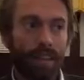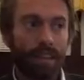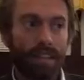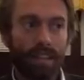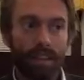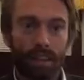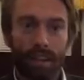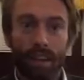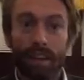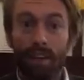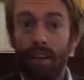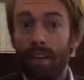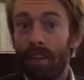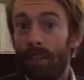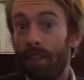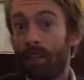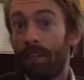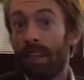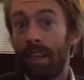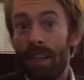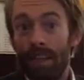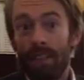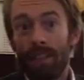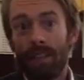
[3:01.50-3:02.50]
That's a great
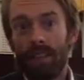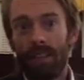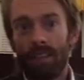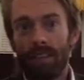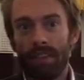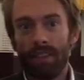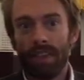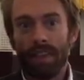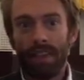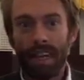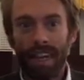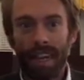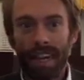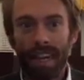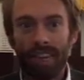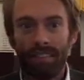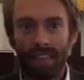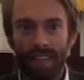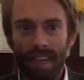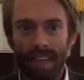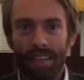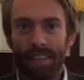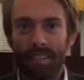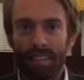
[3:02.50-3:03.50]
question. I actually don't have
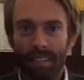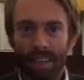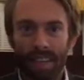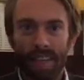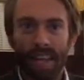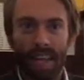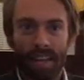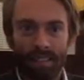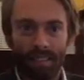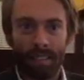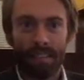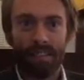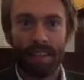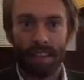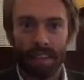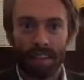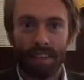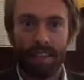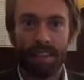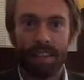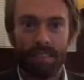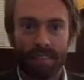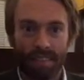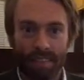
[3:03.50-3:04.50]
the answer to that at my
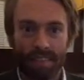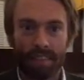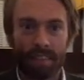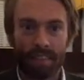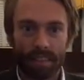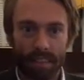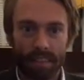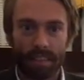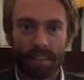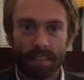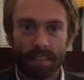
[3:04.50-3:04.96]
fingertips.